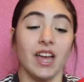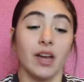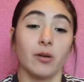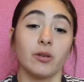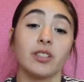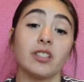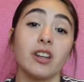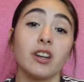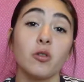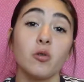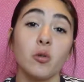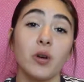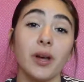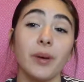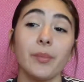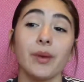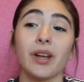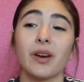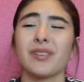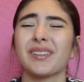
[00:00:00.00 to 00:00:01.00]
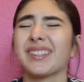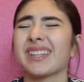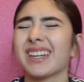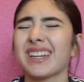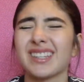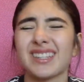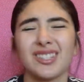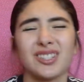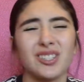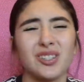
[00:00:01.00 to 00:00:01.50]
was on a whim and I was
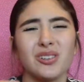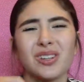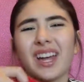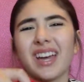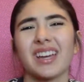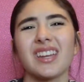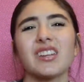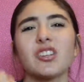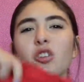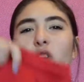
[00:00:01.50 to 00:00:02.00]
like, dude, I can